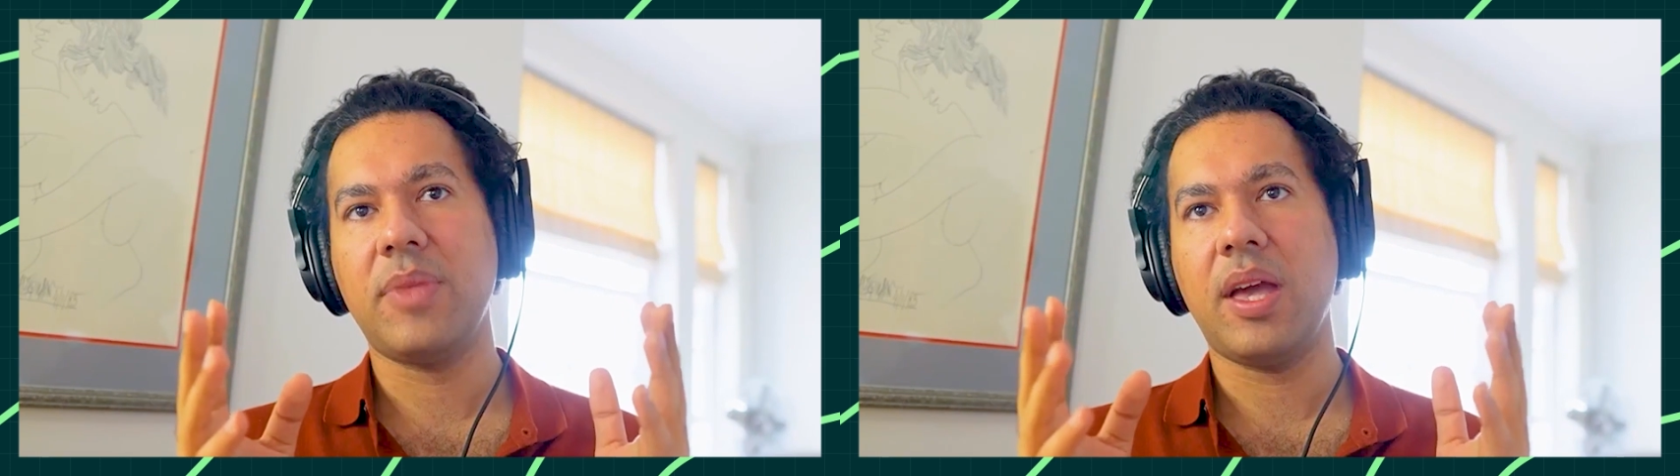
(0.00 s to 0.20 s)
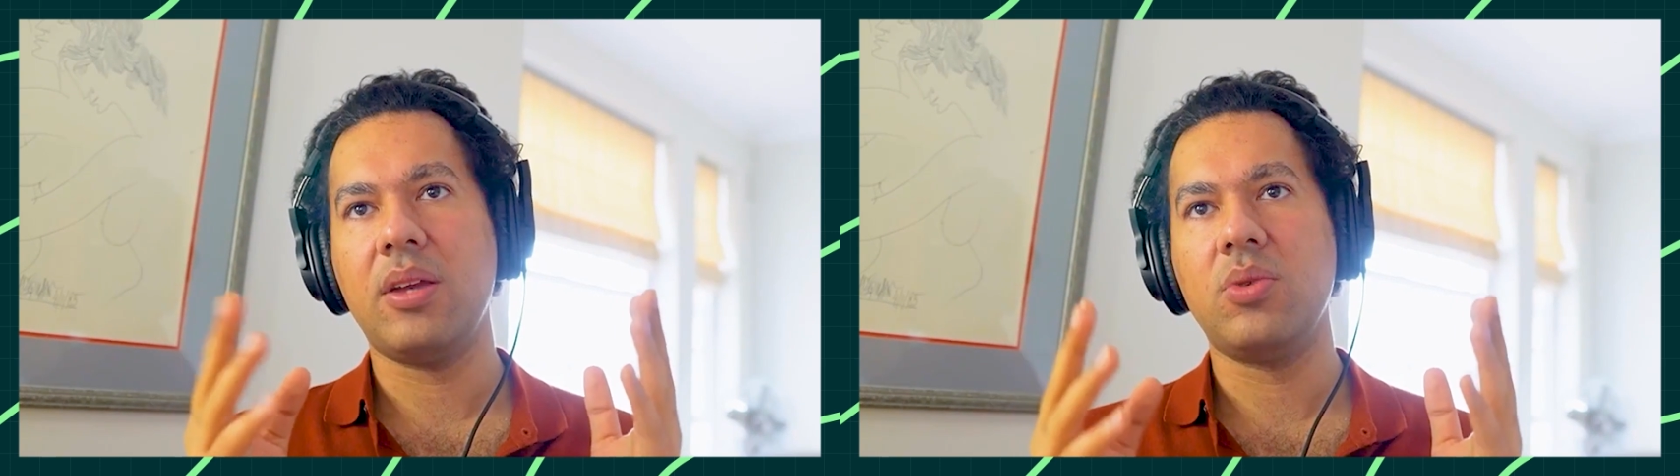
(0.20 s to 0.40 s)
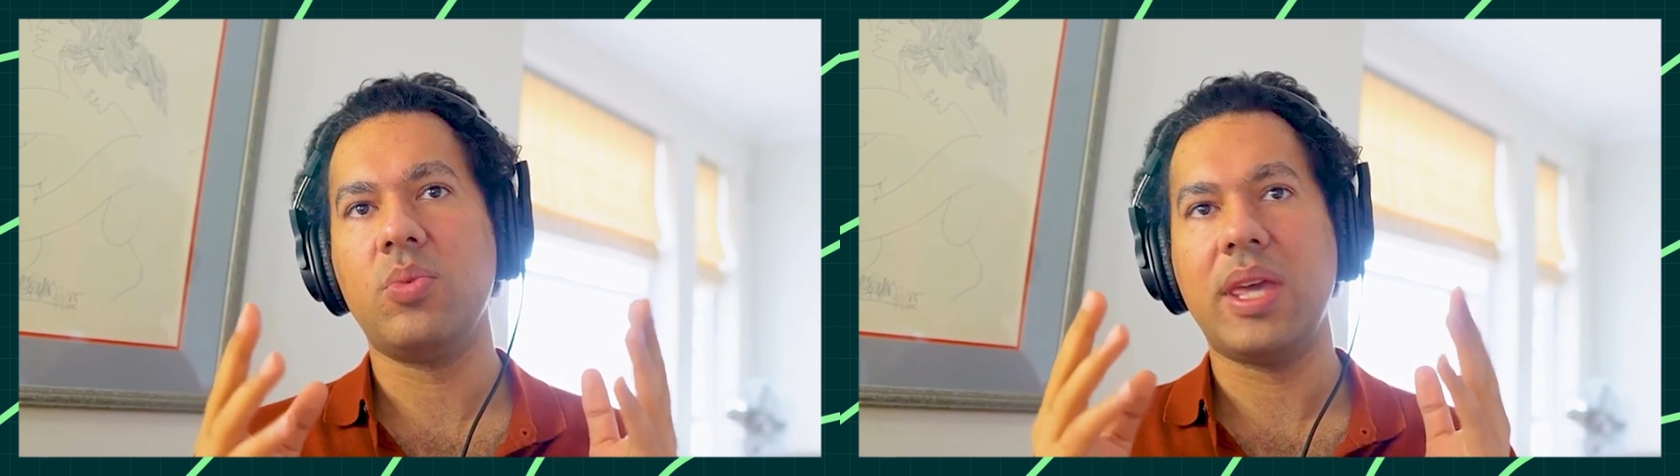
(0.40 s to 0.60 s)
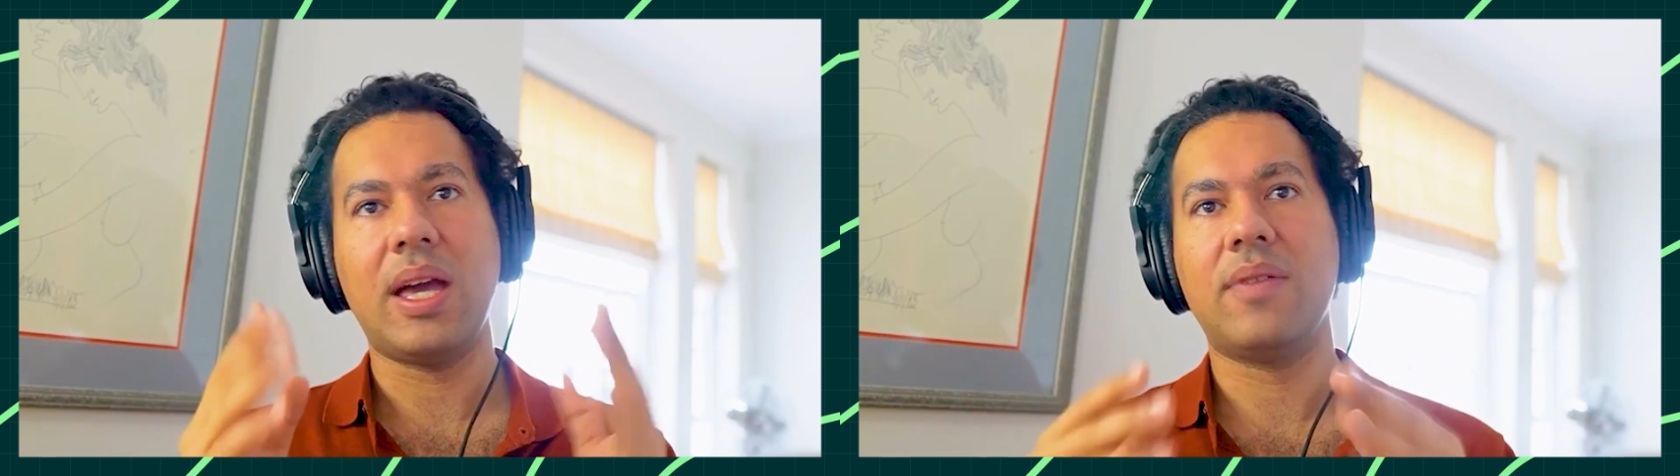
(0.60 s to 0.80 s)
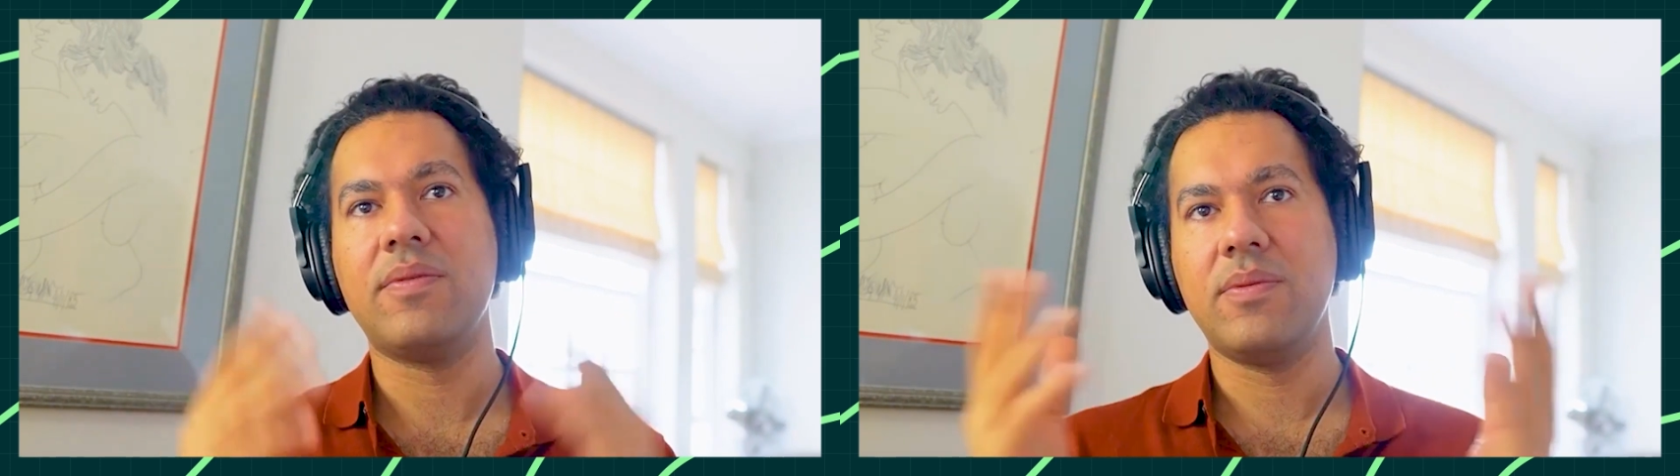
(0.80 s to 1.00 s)
And we
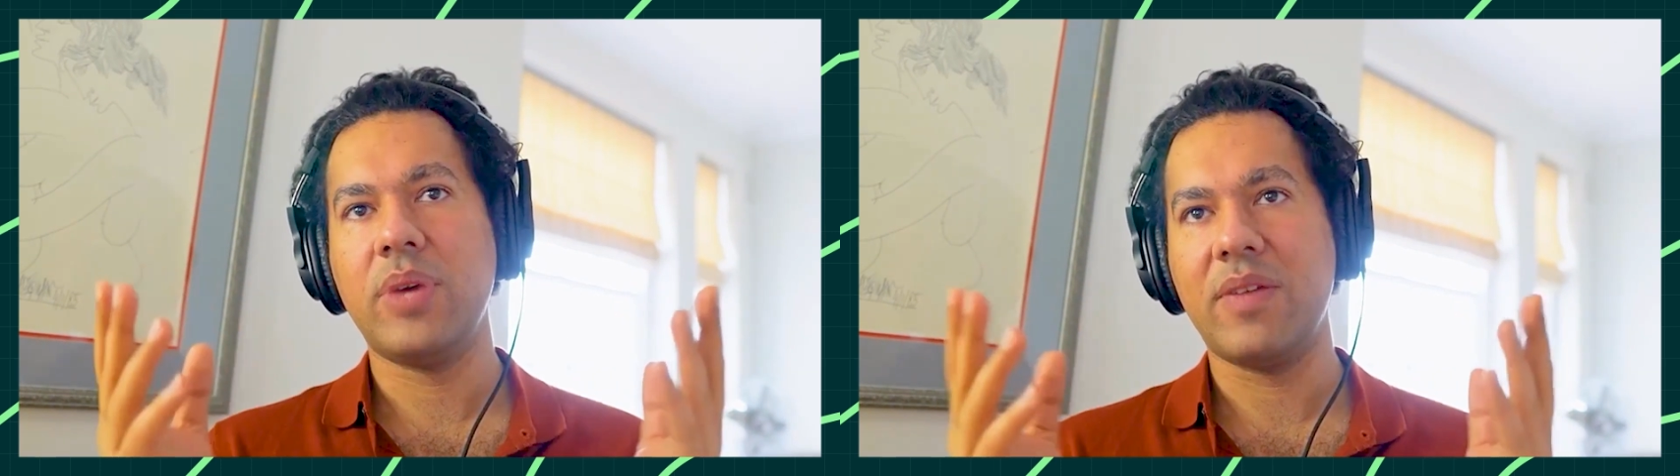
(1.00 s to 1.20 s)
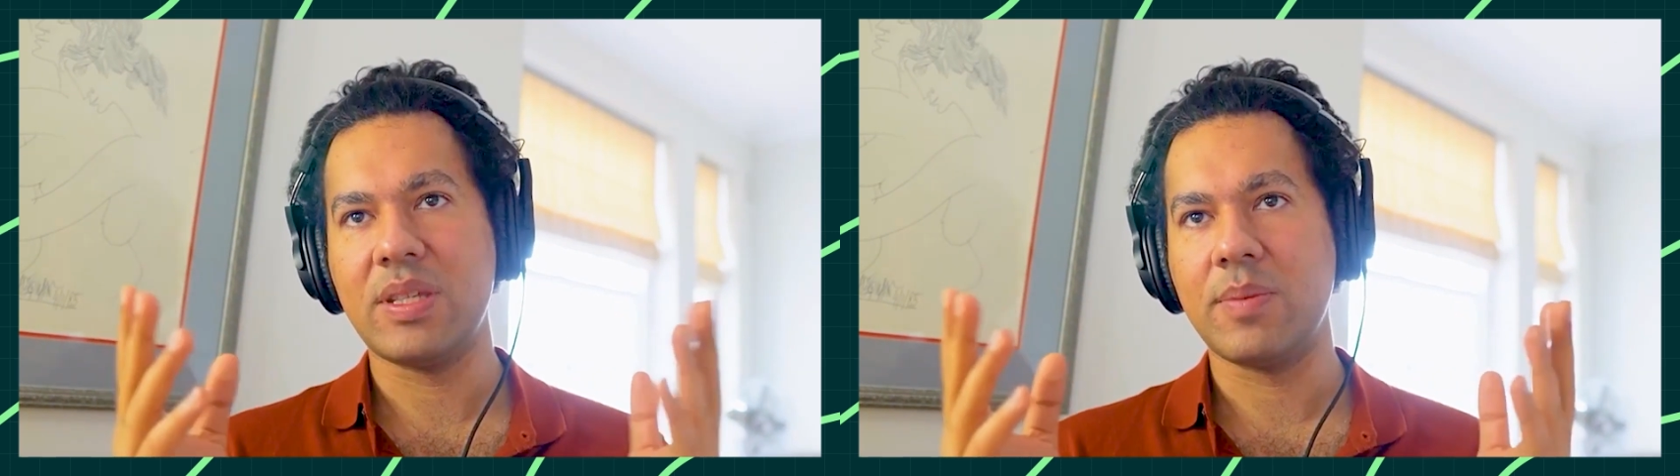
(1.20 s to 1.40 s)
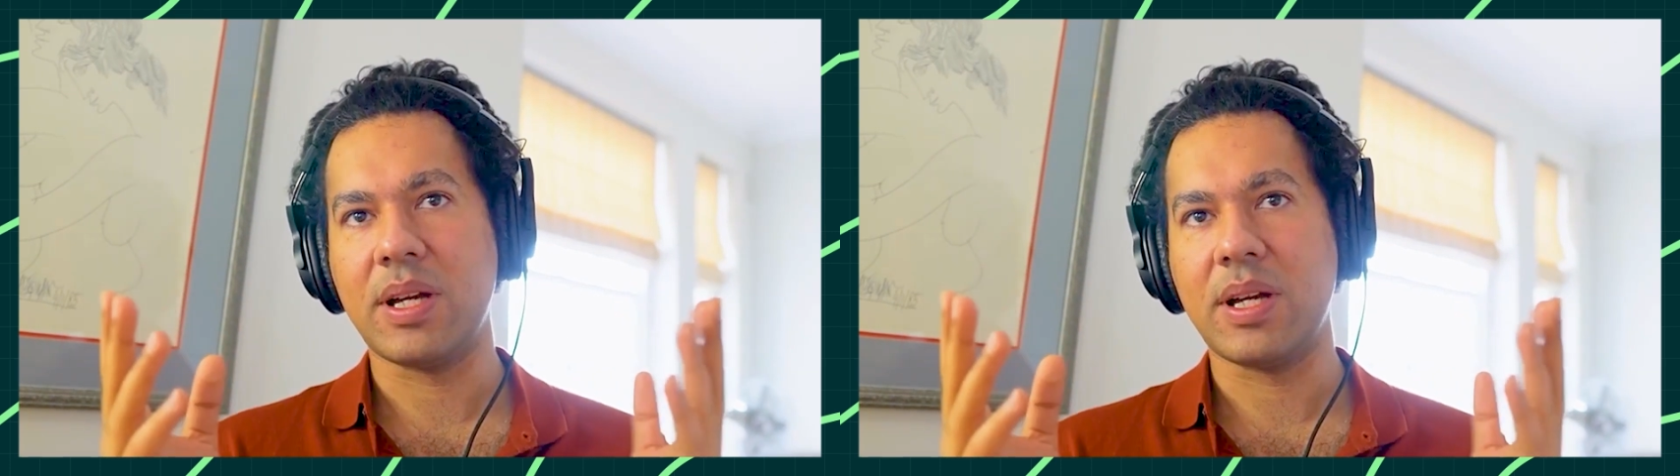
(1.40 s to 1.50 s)
have some